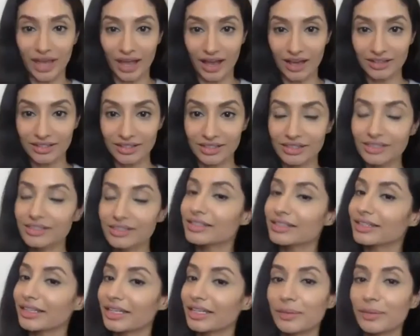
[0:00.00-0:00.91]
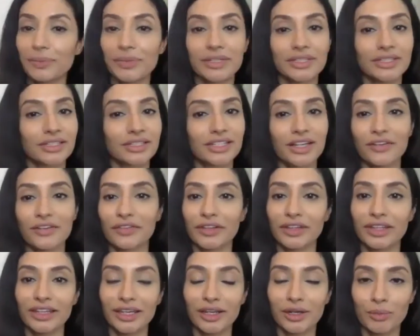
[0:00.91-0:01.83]
yes. Sleep is
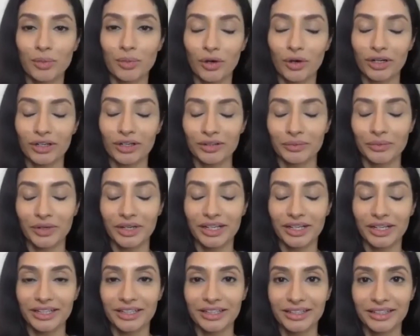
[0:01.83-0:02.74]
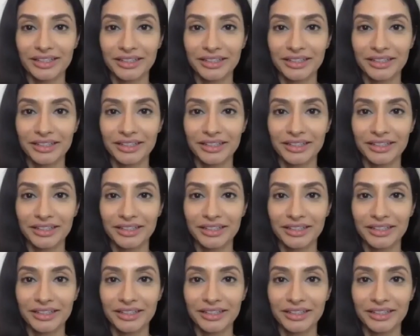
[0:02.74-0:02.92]
definitely an important one.